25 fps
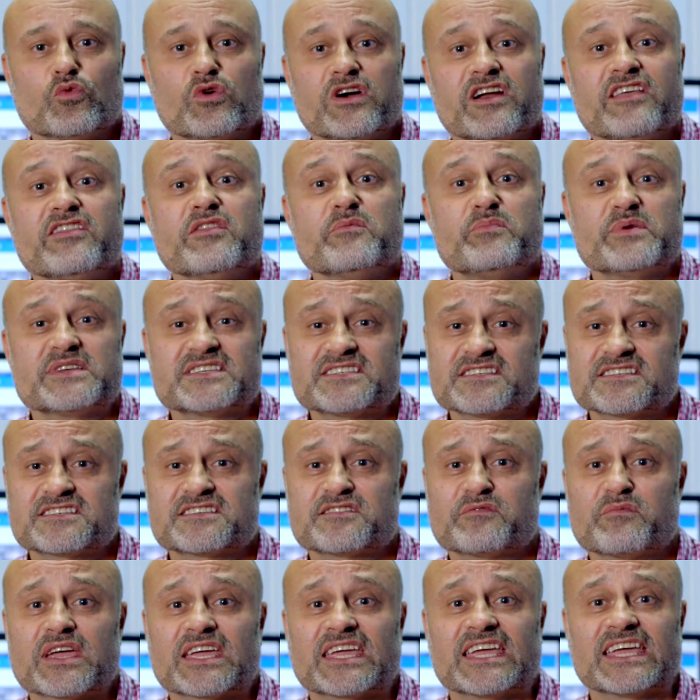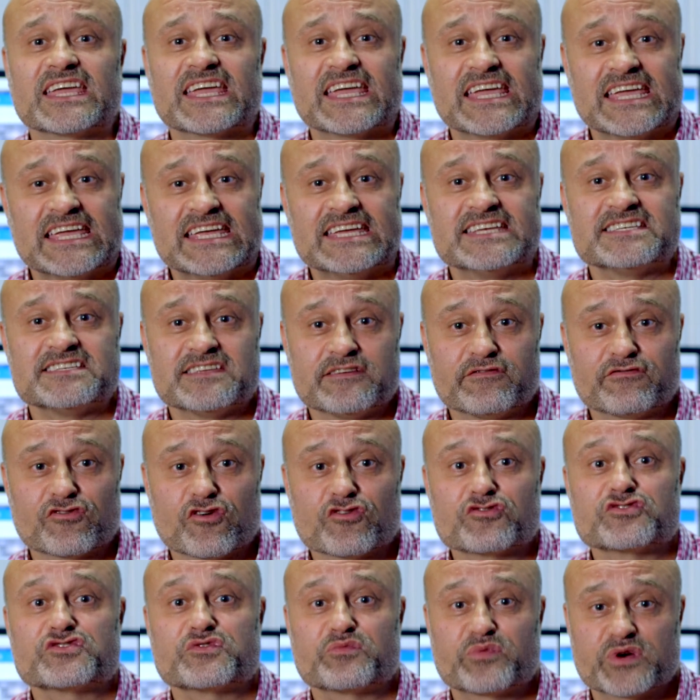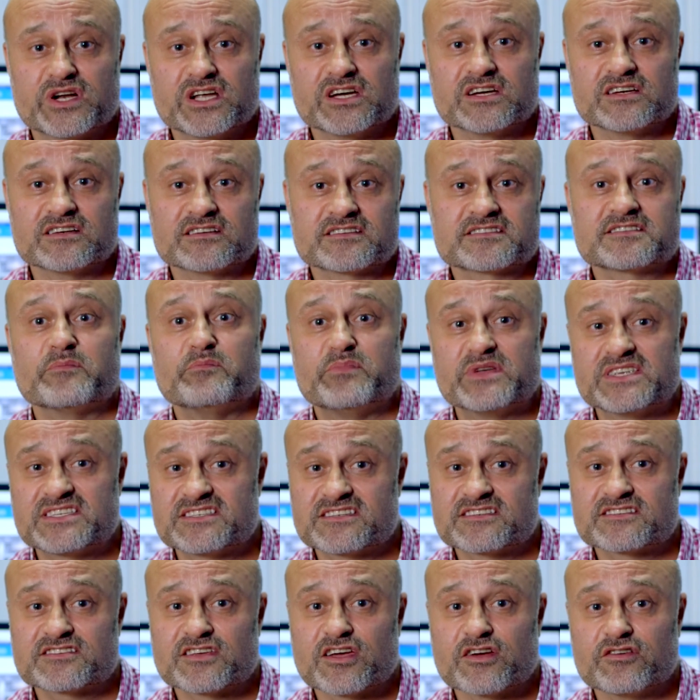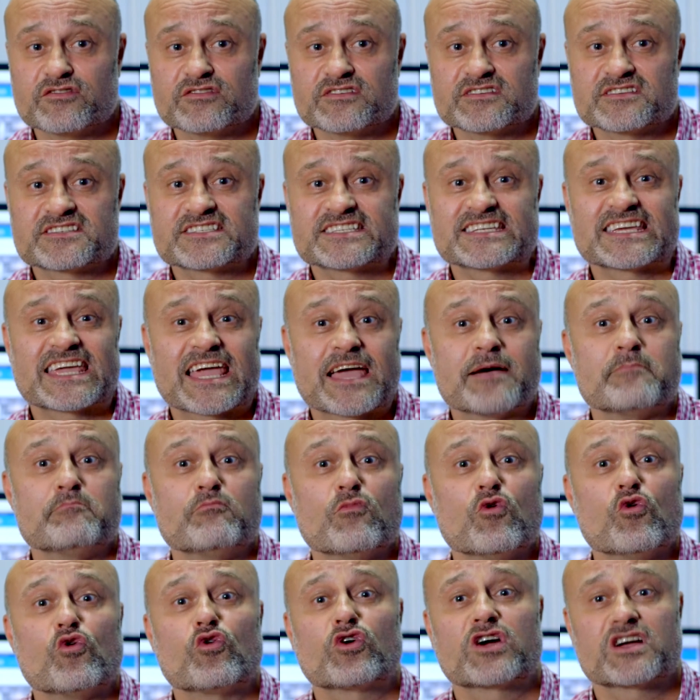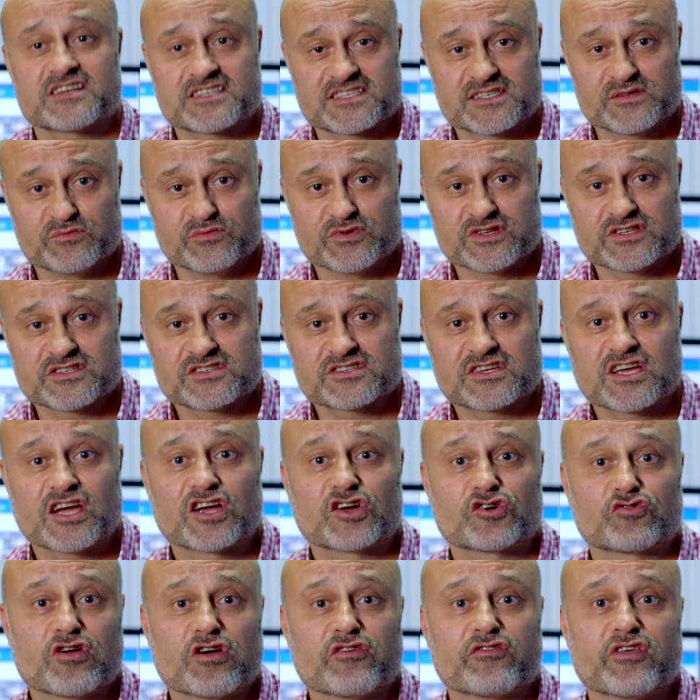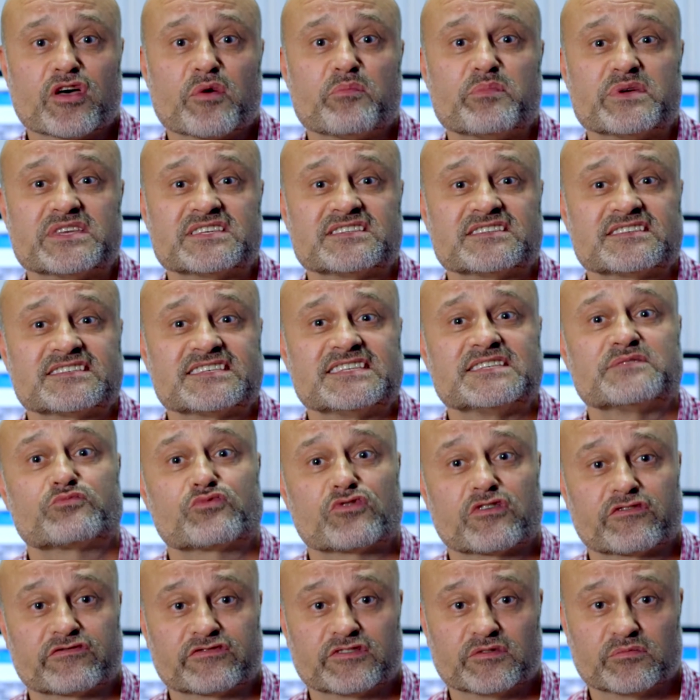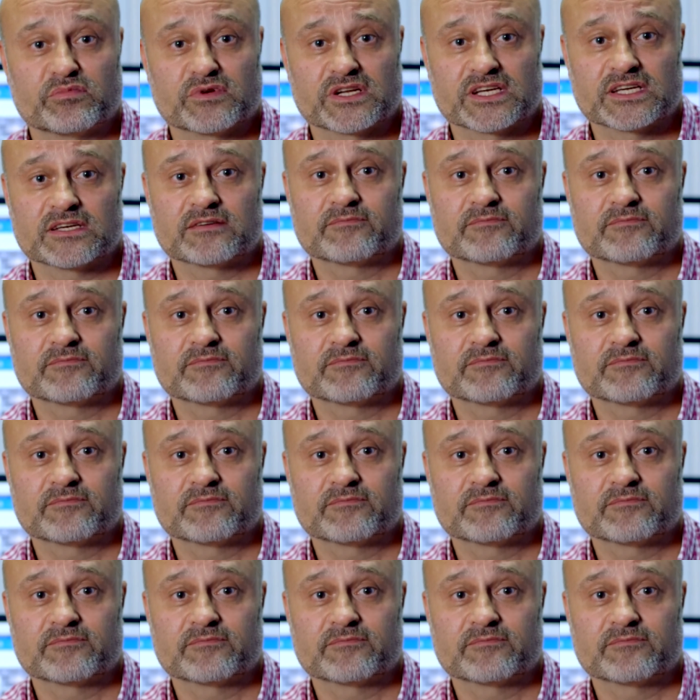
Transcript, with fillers: We're in the business of making it easy for entrepreneurs and business owners to get more customers and grow their businesses profitably.